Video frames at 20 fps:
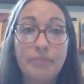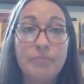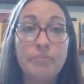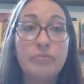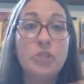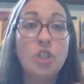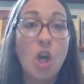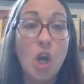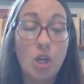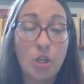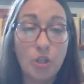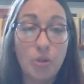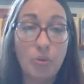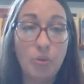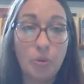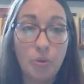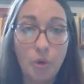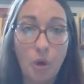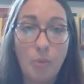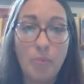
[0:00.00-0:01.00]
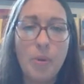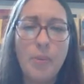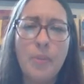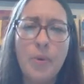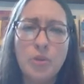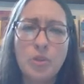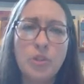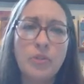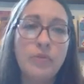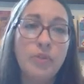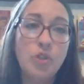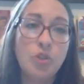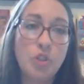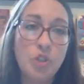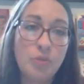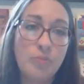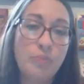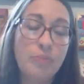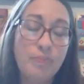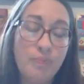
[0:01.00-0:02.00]
talk you through it. But most of you
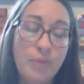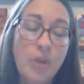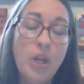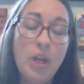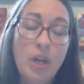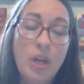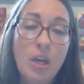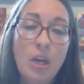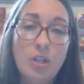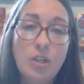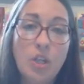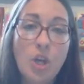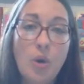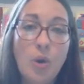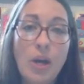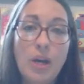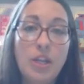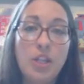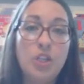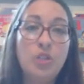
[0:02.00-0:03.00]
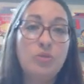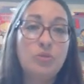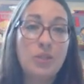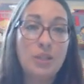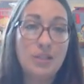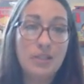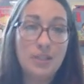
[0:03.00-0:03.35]
should know how to use it